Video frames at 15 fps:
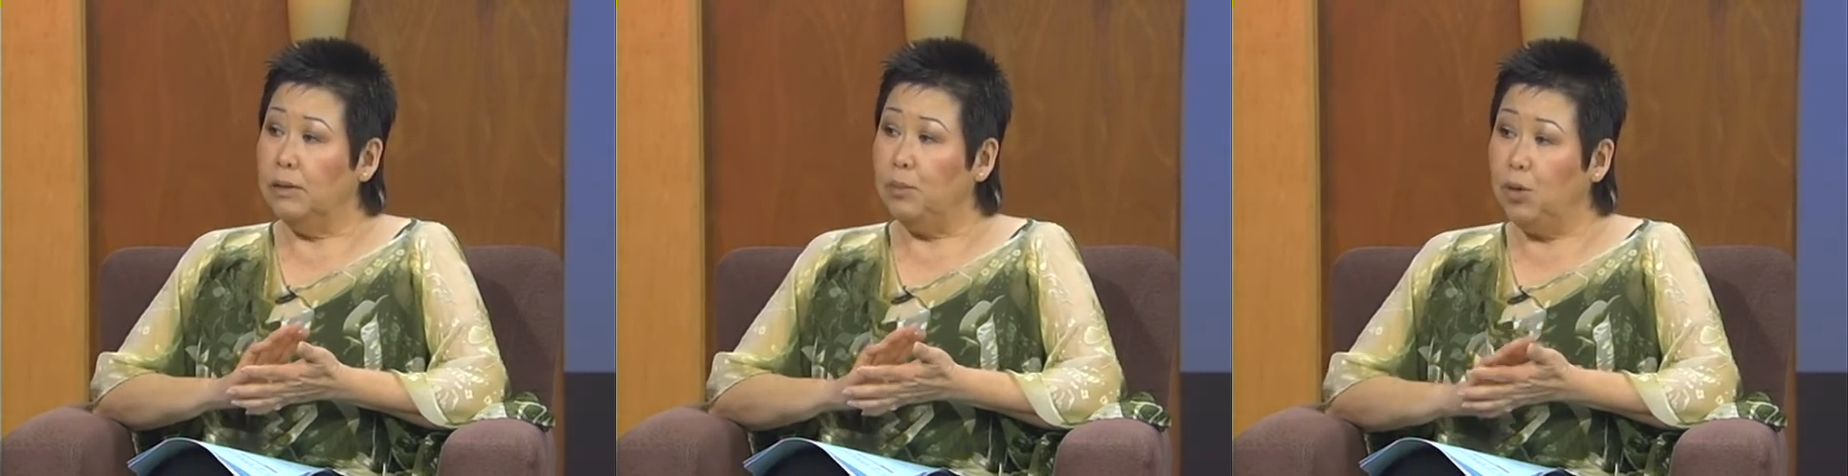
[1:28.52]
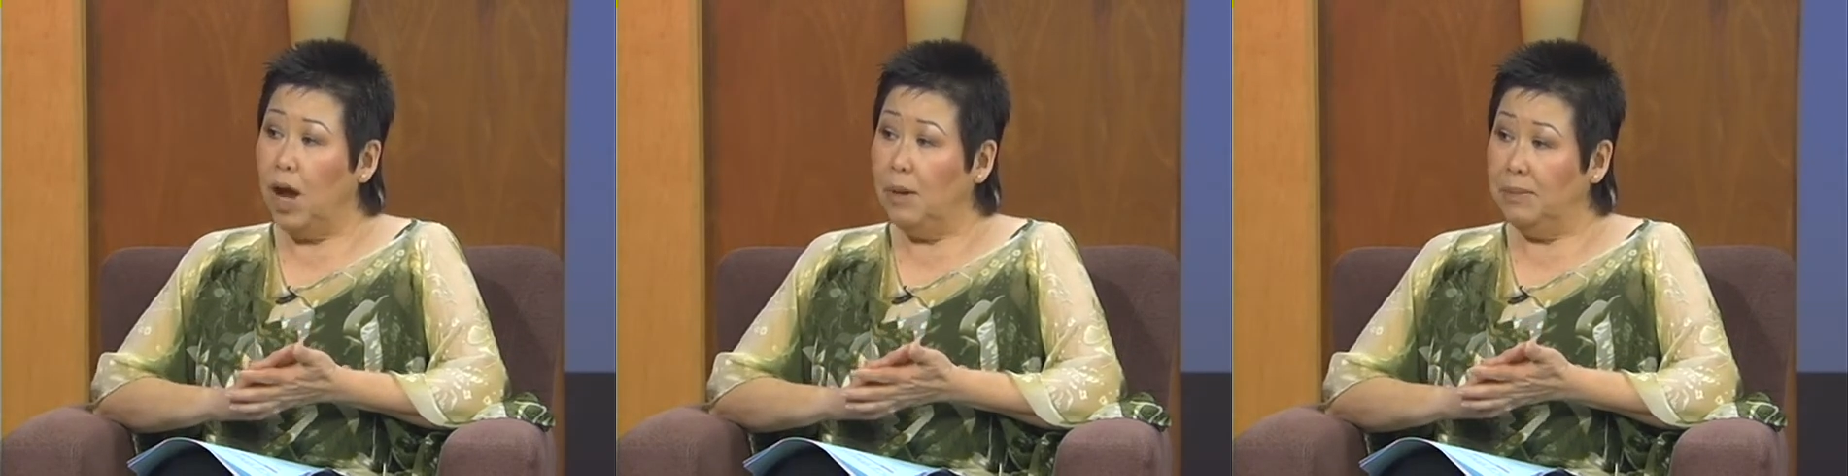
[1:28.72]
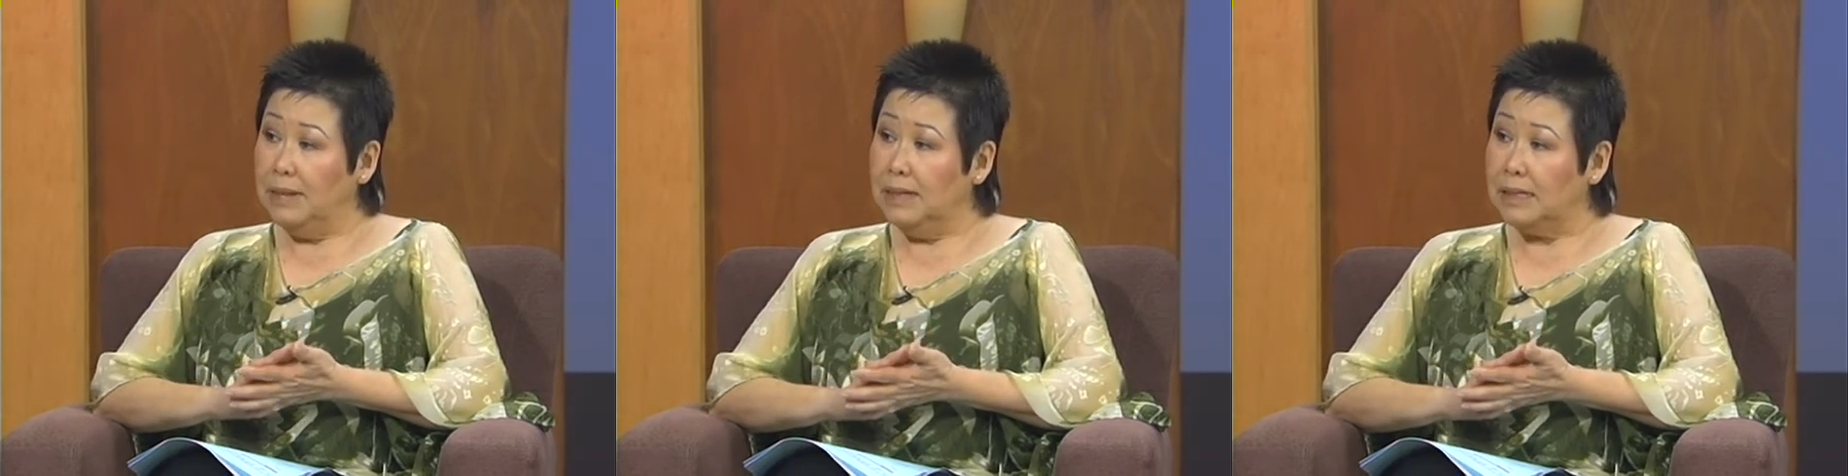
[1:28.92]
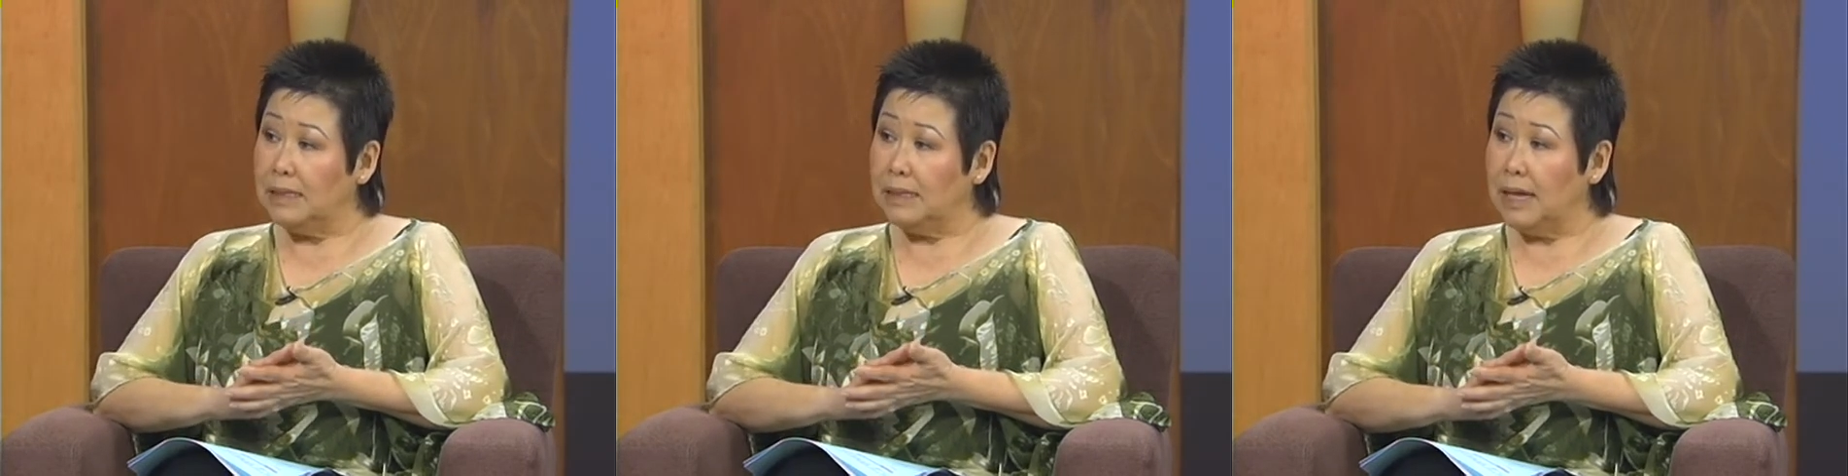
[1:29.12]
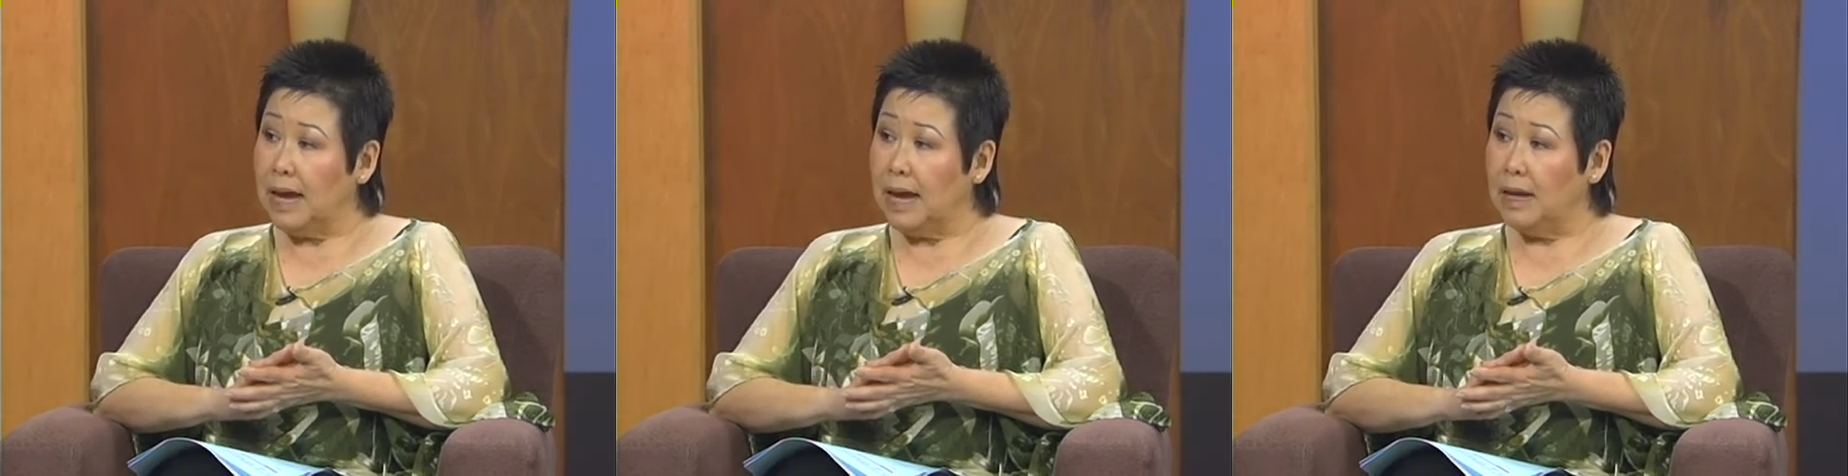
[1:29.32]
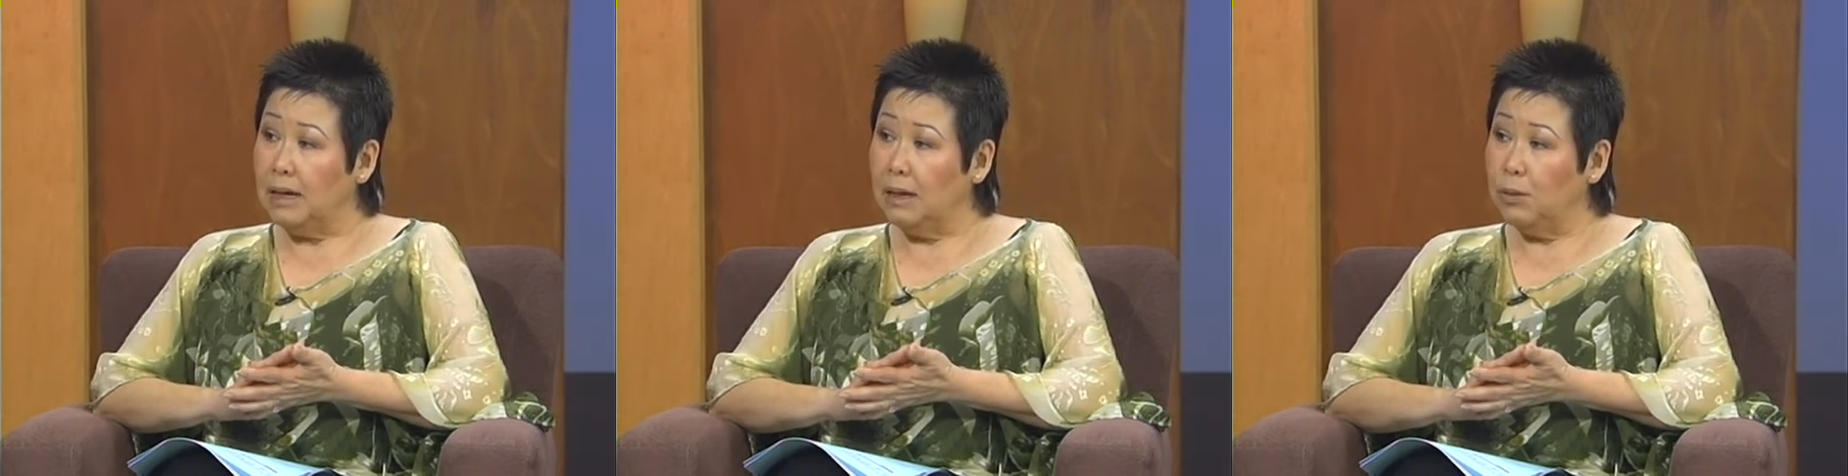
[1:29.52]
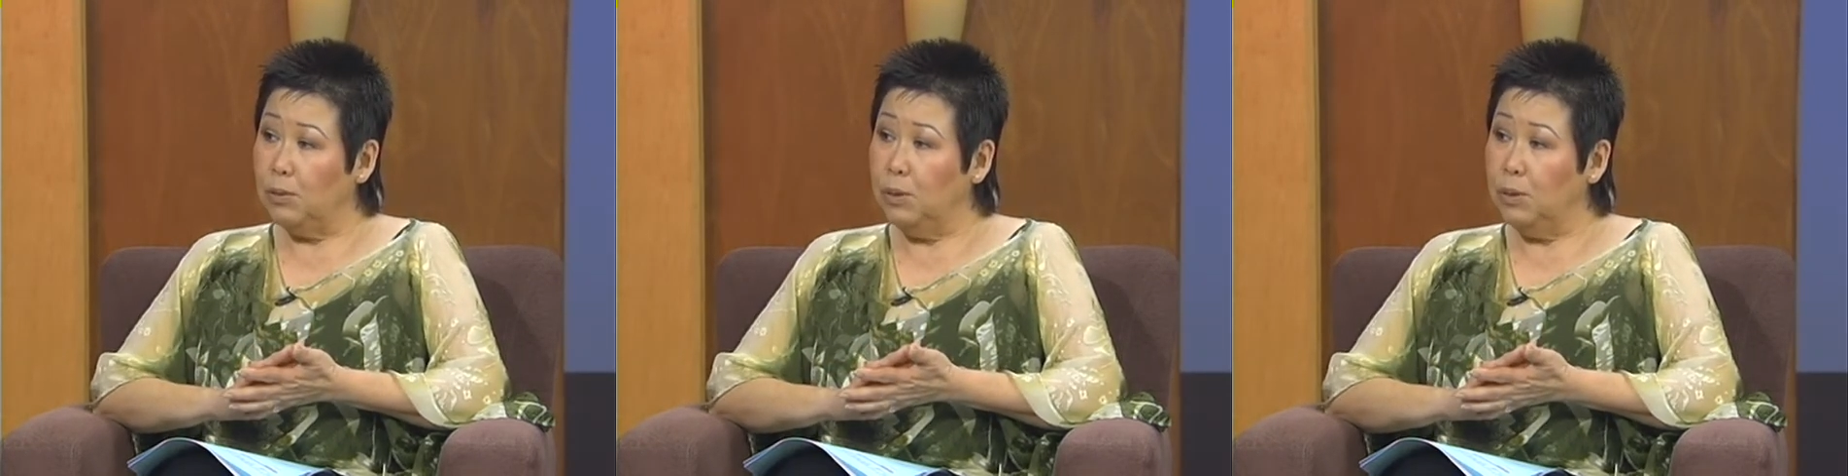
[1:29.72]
The problem is that